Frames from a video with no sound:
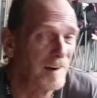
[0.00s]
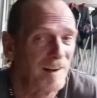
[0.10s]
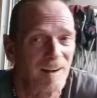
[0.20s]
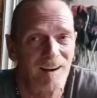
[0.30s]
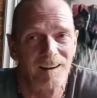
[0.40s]

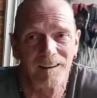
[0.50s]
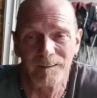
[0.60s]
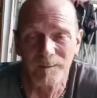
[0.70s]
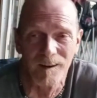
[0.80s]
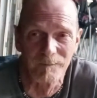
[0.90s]

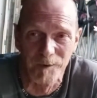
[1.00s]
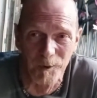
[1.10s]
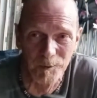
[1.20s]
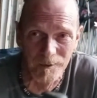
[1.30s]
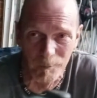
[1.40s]
I've
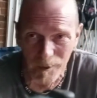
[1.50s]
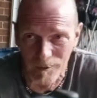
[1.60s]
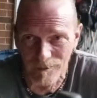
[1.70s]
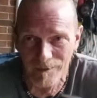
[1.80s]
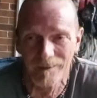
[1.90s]
chosen to
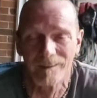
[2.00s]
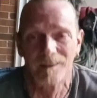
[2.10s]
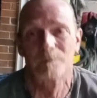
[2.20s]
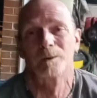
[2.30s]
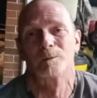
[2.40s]
where
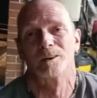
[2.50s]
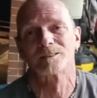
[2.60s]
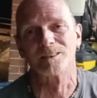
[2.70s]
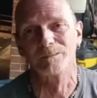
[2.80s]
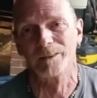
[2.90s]
now when I
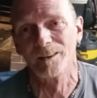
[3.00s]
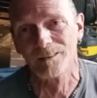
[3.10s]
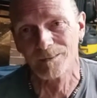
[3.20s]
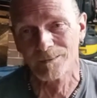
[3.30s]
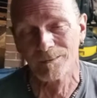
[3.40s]
watch TV,
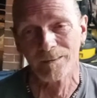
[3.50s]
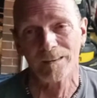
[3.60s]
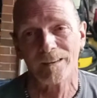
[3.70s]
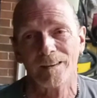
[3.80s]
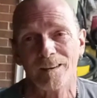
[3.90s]
it's
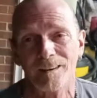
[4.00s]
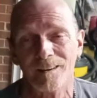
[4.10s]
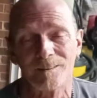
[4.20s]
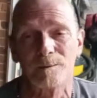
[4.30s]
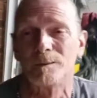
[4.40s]

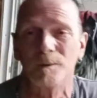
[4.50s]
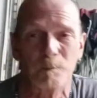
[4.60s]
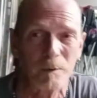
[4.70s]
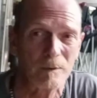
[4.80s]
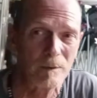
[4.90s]
YouTube.